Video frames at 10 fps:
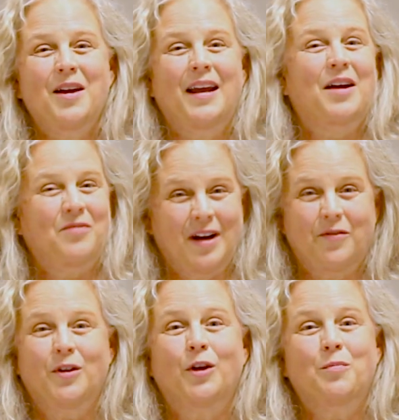and I've
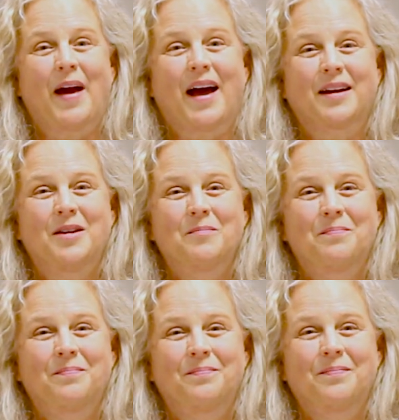never looked back.
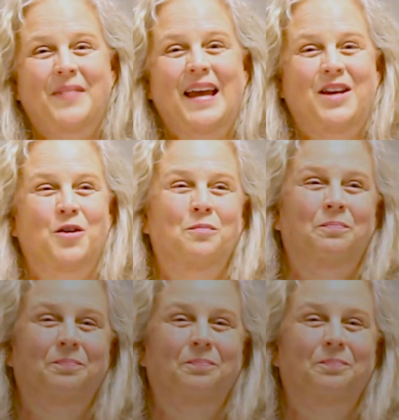Thank you.